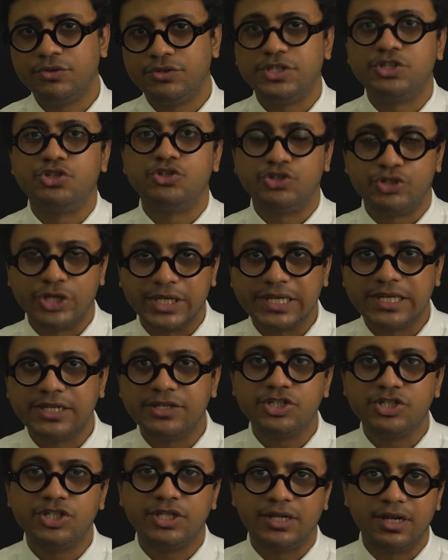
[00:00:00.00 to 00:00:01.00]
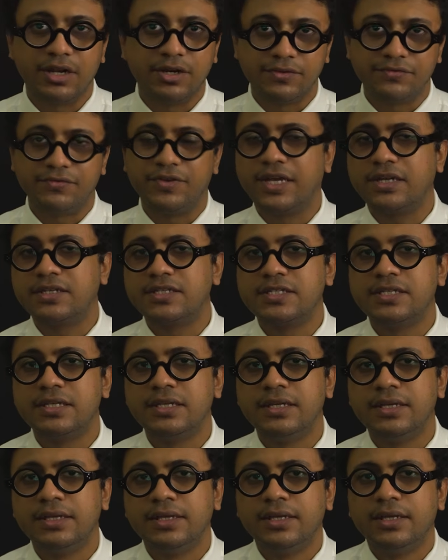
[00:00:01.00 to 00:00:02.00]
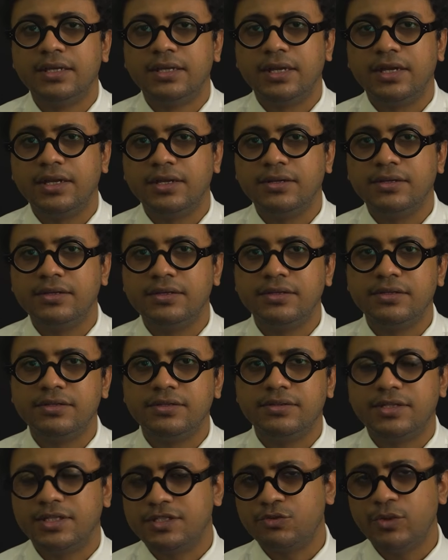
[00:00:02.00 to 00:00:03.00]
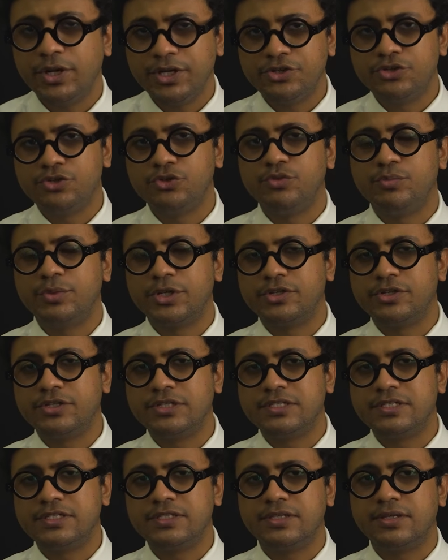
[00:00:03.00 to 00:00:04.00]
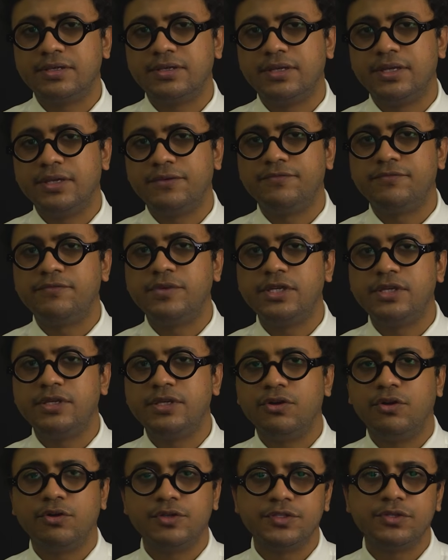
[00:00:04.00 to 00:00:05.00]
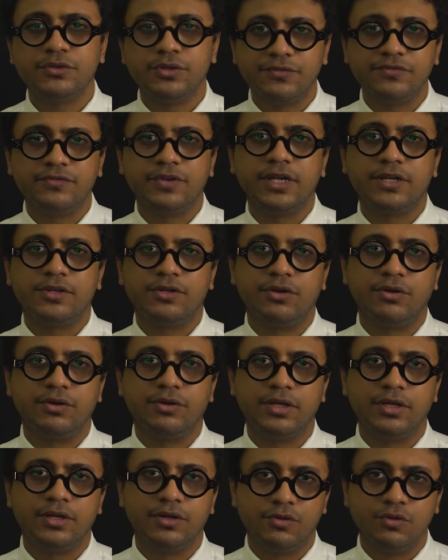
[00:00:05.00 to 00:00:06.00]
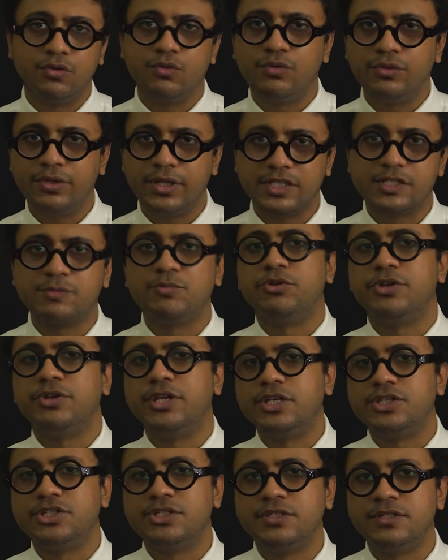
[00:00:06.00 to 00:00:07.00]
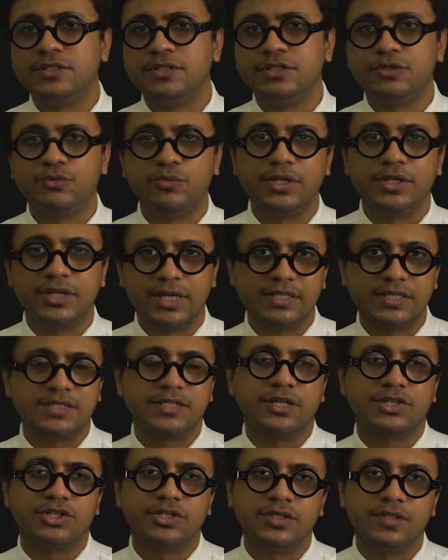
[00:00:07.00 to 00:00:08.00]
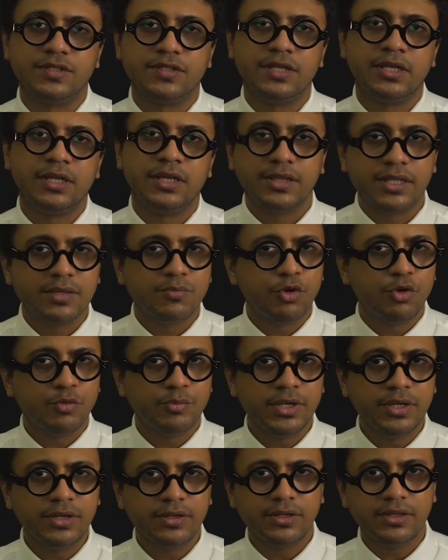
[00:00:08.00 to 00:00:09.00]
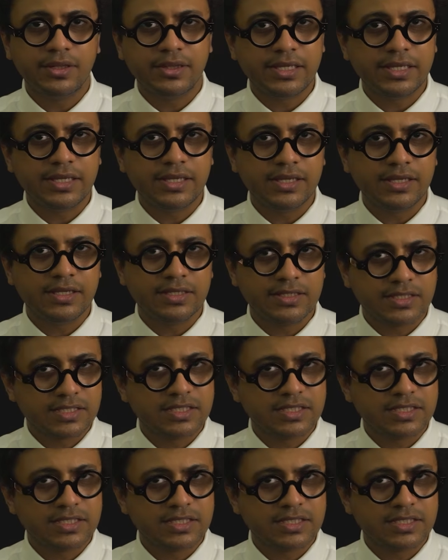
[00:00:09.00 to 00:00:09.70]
tissue shrinkage and artifacts. And that's quite true because if we also reflect on our own explorations with dissections, the moment the